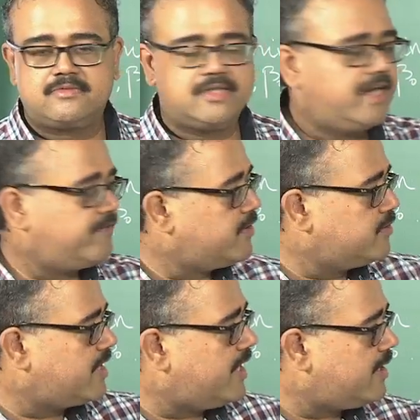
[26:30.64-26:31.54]
Right, if you
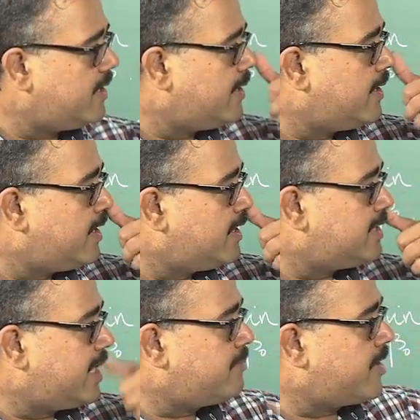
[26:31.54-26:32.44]
do that,
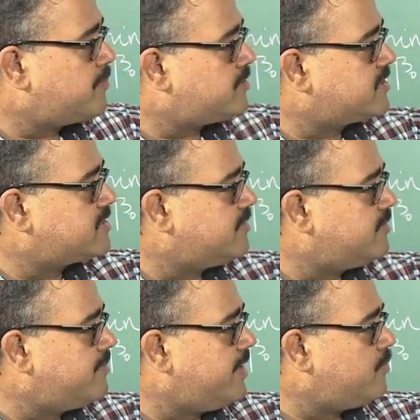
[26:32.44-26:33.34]
then my projection
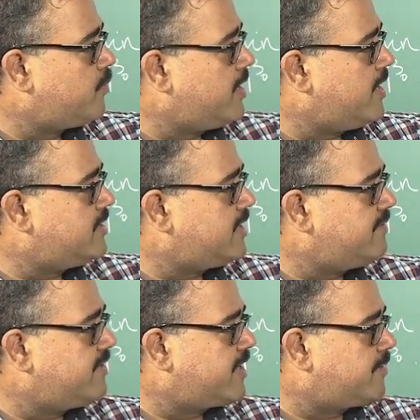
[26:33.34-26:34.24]
will be 1 and 3
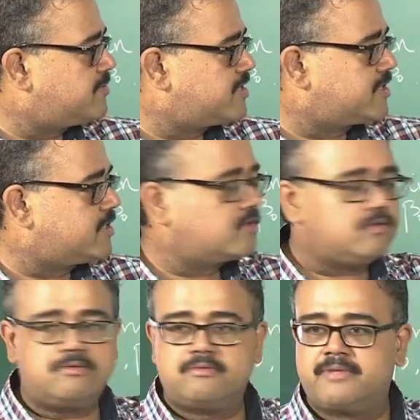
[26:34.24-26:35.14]
will get projected
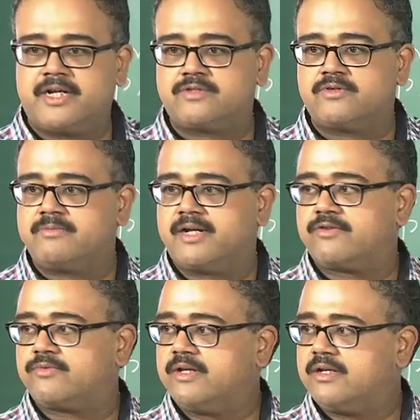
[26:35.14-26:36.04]
to -1
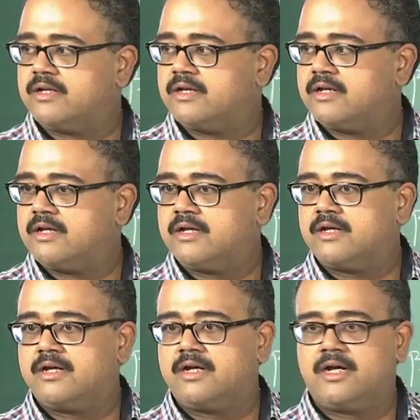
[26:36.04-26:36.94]
-1,
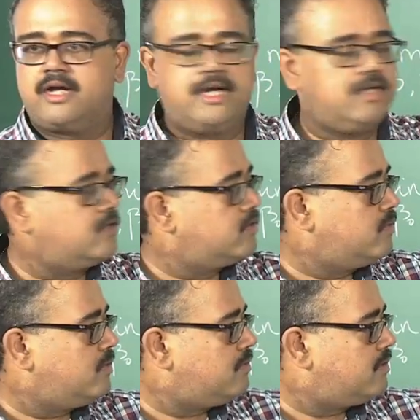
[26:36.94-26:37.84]
and
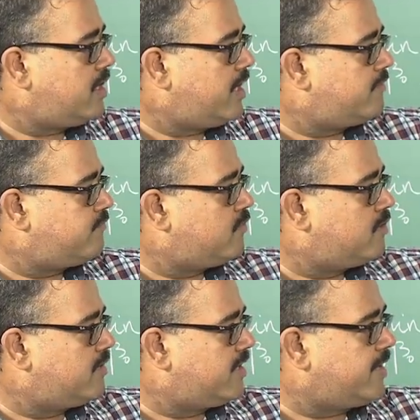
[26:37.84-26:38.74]
2 and
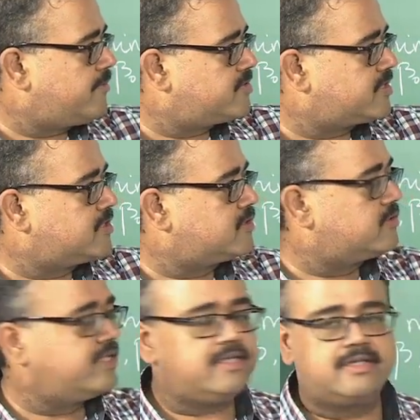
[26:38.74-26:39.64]
4 will get projected to
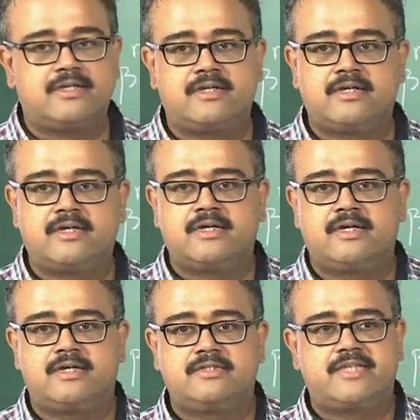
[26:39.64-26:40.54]
the
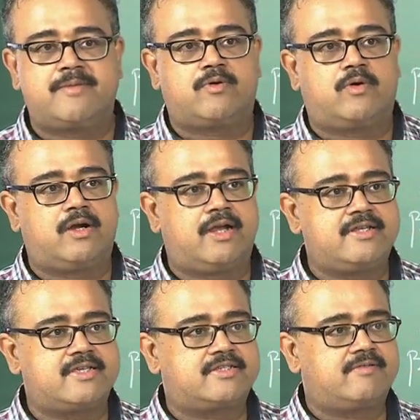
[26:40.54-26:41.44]
same
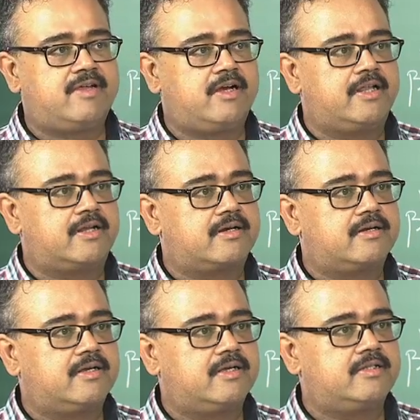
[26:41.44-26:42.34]
coordinates as they were earlier
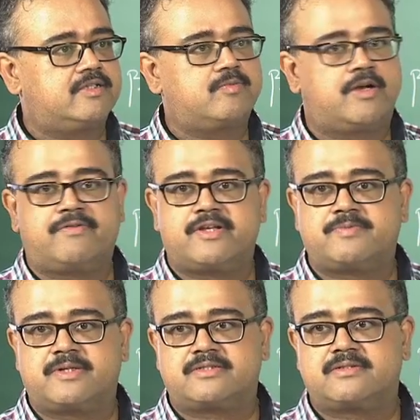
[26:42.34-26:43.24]
in this modified
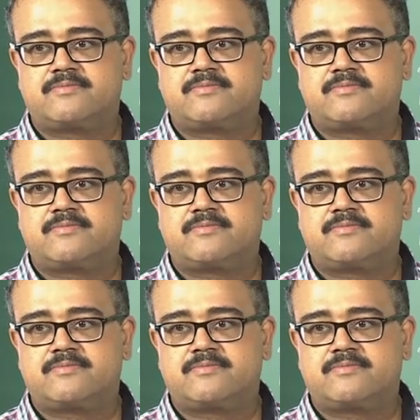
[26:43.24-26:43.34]
space.